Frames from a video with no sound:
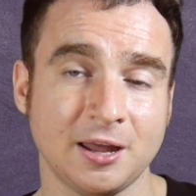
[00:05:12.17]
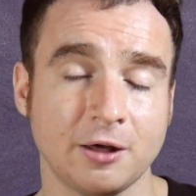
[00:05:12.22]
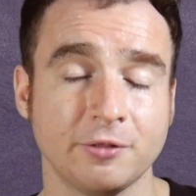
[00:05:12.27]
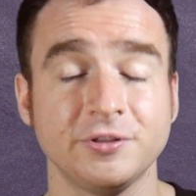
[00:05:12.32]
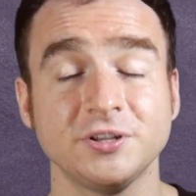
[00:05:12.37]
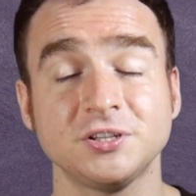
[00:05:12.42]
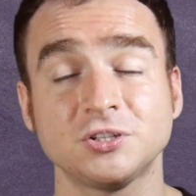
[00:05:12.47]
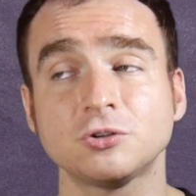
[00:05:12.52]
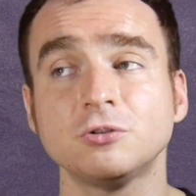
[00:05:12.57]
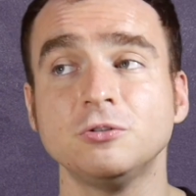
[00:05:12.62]

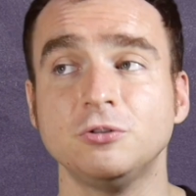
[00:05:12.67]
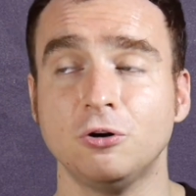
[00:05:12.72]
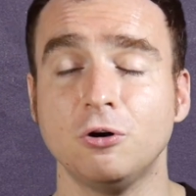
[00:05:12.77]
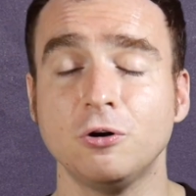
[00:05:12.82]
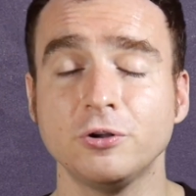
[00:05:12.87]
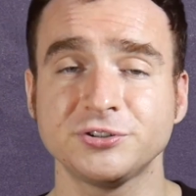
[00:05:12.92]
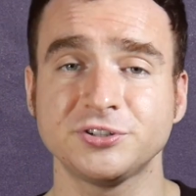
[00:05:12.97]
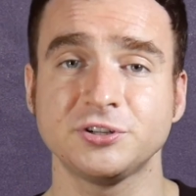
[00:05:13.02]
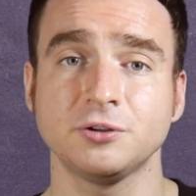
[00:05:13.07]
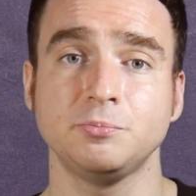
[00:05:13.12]
Now this could
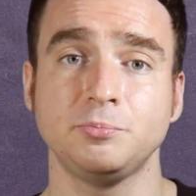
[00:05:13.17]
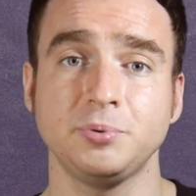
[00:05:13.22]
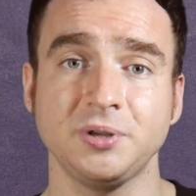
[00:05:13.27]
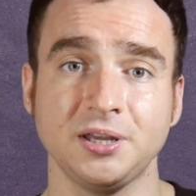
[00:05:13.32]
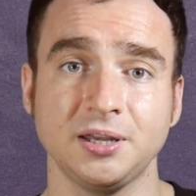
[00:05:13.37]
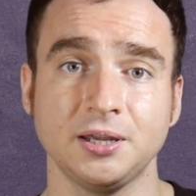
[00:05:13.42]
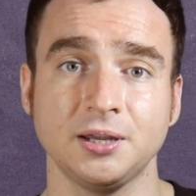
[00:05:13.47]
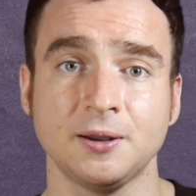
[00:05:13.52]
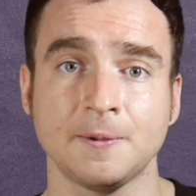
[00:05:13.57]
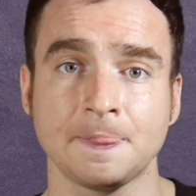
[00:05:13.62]
also
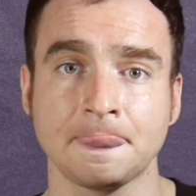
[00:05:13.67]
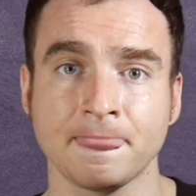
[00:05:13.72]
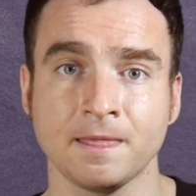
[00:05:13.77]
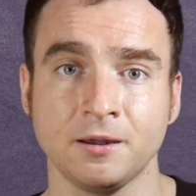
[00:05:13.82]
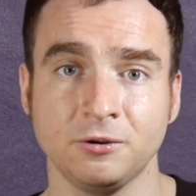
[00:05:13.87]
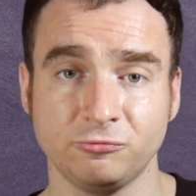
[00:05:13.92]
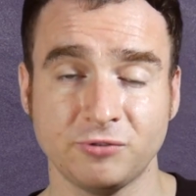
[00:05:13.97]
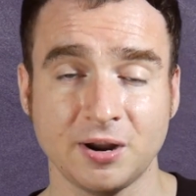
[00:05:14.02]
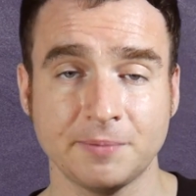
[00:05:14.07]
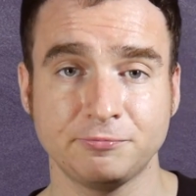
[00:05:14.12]
be
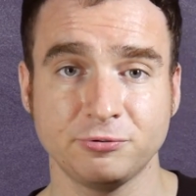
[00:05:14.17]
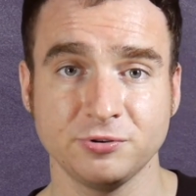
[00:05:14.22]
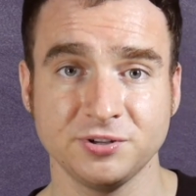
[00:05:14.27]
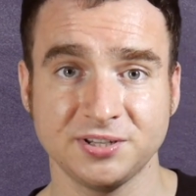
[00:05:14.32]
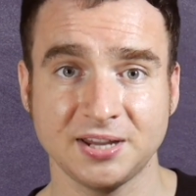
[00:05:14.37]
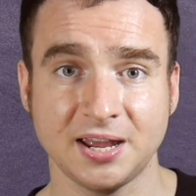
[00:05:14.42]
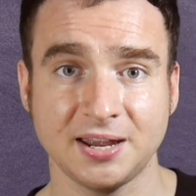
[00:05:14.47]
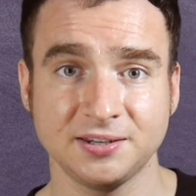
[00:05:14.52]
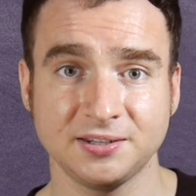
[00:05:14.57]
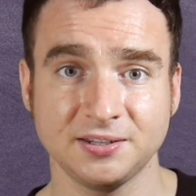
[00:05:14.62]

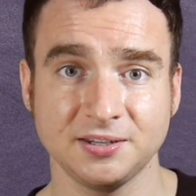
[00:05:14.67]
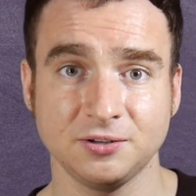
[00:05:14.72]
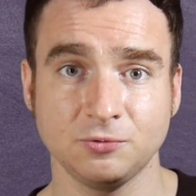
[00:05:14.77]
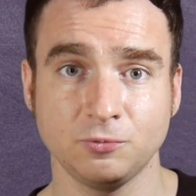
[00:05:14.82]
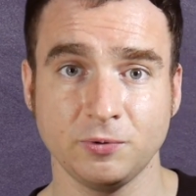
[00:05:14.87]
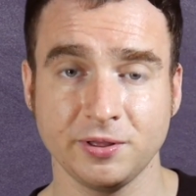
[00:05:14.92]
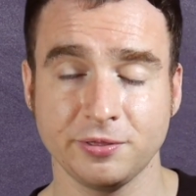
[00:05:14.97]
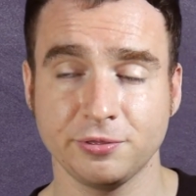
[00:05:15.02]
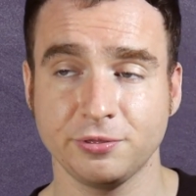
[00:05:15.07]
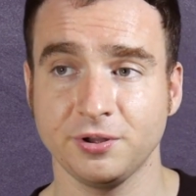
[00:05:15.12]

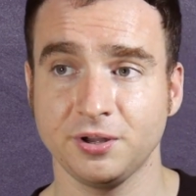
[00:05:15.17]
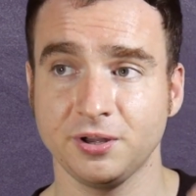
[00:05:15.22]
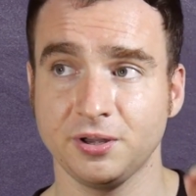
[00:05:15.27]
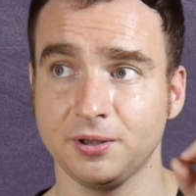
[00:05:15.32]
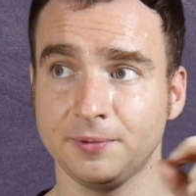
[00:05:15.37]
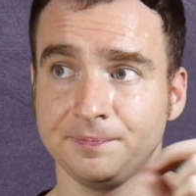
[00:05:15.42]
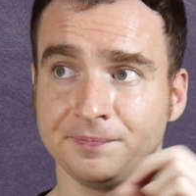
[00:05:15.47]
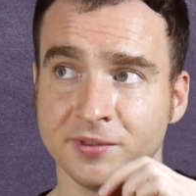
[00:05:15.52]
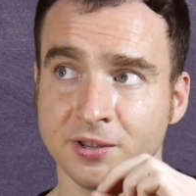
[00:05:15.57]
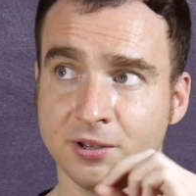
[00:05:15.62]
represented with
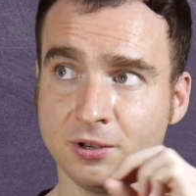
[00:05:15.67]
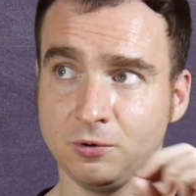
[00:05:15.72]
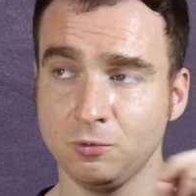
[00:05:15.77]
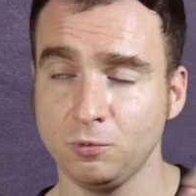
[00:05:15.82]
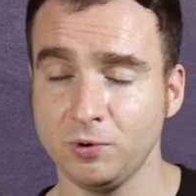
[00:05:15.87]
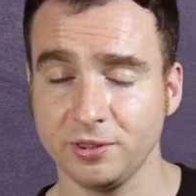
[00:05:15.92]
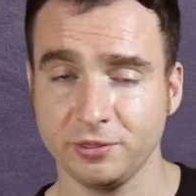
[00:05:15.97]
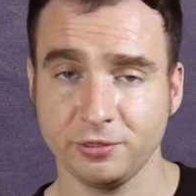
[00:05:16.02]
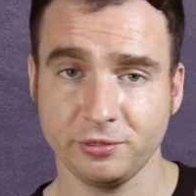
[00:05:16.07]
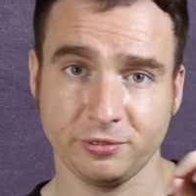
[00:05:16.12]

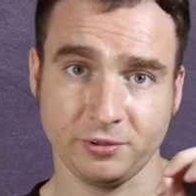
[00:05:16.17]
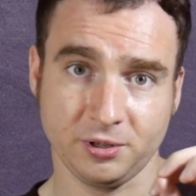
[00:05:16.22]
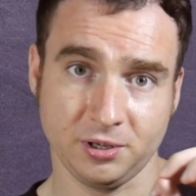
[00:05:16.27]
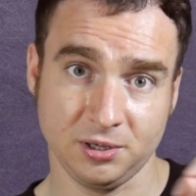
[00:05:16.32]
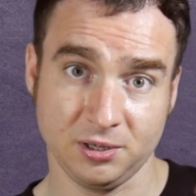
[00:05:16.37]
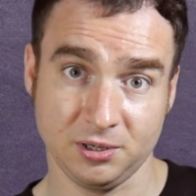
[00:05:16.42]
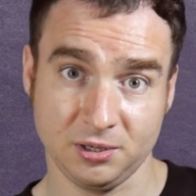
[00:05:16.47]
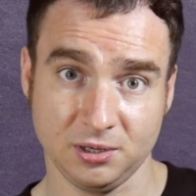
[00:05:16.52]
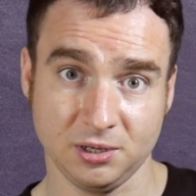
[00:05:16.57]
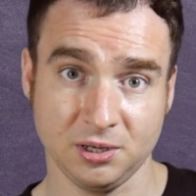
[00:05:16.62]

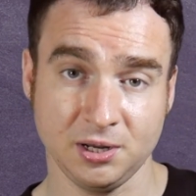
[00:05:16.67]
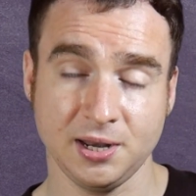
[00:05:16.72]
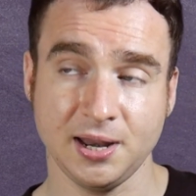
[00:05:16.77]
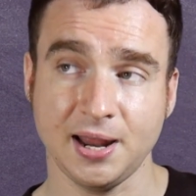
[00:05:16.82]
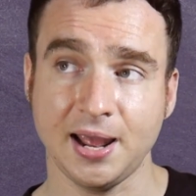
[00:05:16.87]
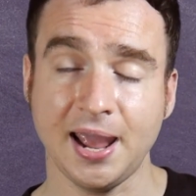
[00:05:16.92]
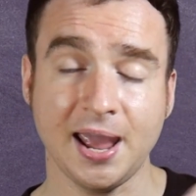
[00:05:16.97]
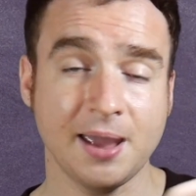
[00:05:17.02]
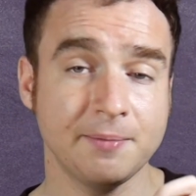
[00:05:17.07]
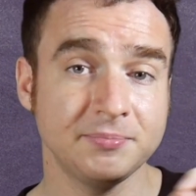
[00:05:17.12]

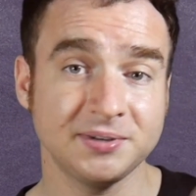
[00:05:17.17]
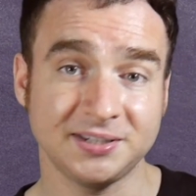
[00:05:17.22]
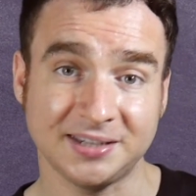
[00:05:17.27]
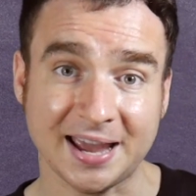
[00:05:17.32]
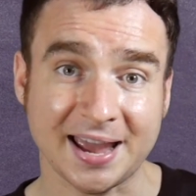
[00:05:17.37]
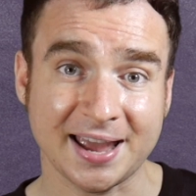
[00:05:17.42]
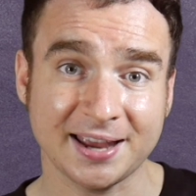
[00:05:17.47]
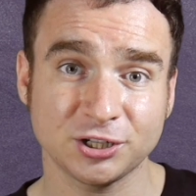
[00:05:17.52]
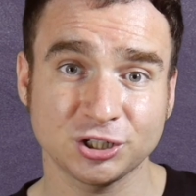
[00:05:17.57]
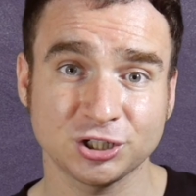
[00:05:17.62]
an M
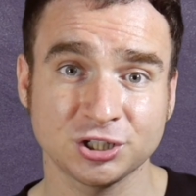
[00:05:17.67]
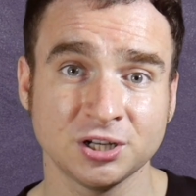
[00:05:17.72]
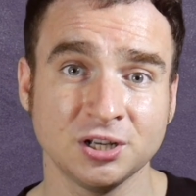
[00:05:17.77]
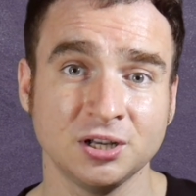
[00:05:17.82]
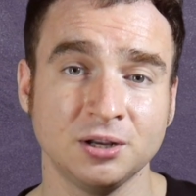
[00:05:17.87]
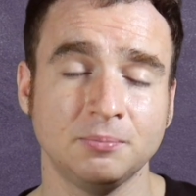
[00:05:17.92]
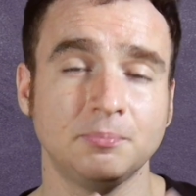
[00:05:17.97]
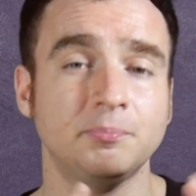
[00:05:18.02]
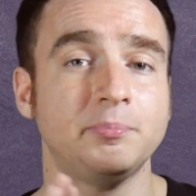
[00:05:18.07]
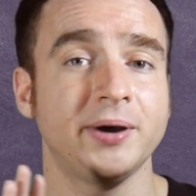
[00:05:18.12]
dash,